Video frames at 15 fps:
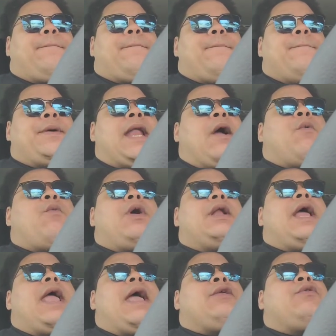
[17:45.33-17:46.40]
But
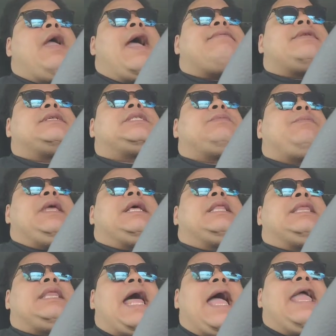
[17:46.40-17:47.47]
you have to speak
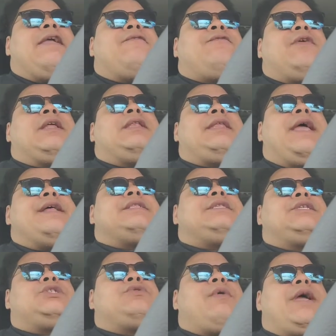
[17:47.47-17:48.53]
life in dead
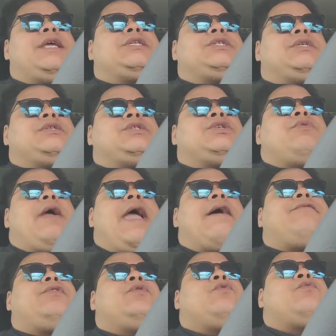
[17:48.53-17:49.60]
situations. You
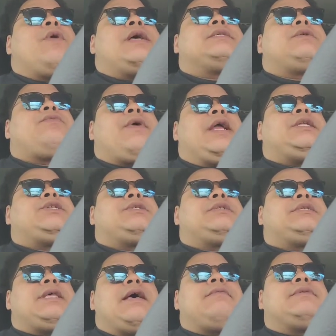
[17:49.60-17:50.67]
have to resurrect
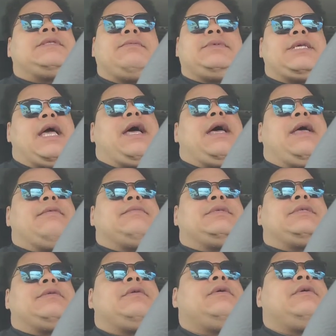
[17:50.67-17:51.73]
yourself
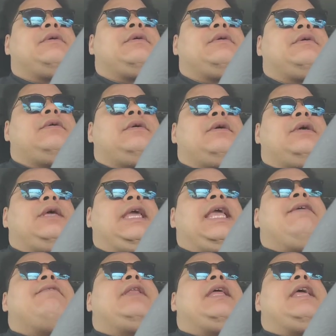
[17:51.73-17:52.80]
sometimes.
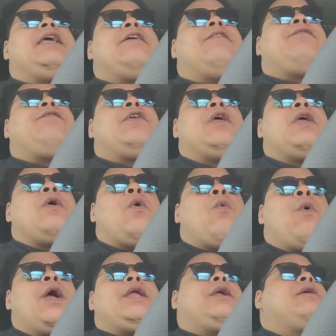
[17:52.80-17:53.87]
Even if
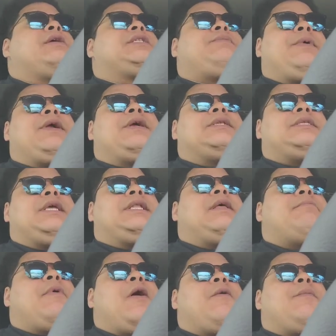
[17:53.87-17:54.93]
what you're experiencing in the
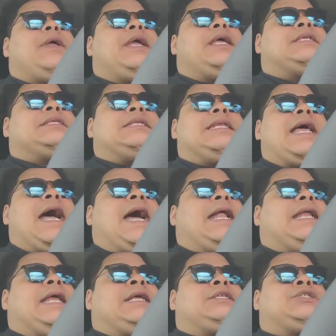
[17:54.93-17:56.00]
moment is not
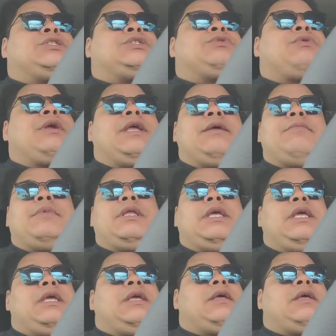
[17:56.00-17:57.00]
extremely